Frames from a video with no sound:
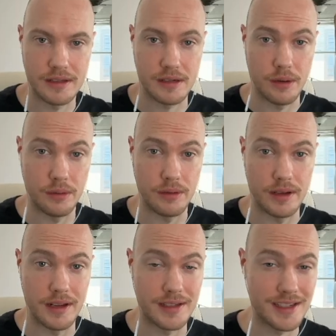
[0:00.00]
So
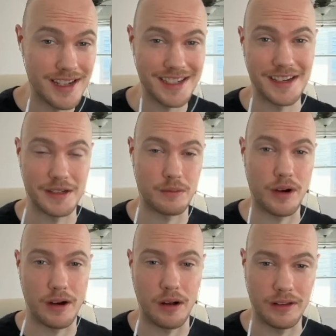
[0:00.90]
a season is
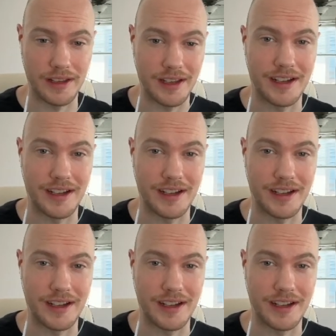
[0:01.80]
where all the